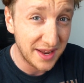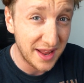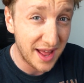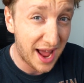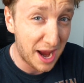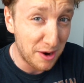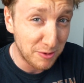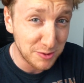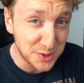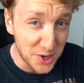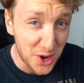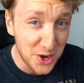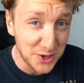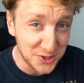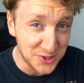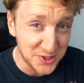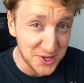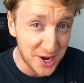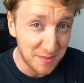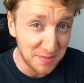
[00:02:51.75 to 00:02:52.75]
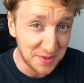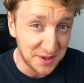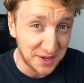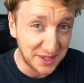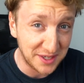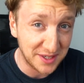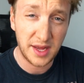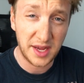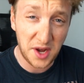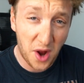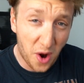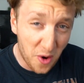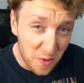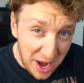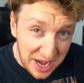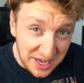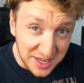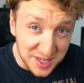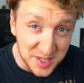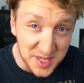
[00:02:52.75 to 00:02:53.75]
I was onto something. It
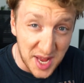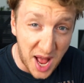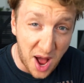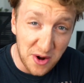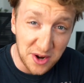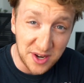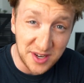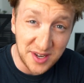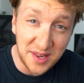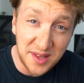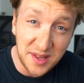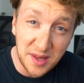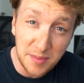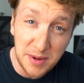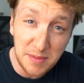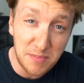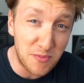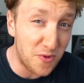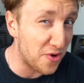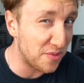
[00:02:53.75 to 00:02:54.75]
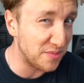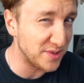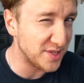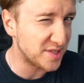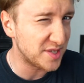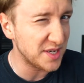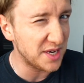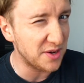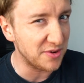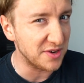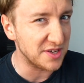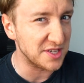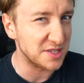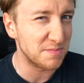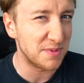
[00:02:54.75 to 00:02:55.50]
already sounded a little bit more mysterious,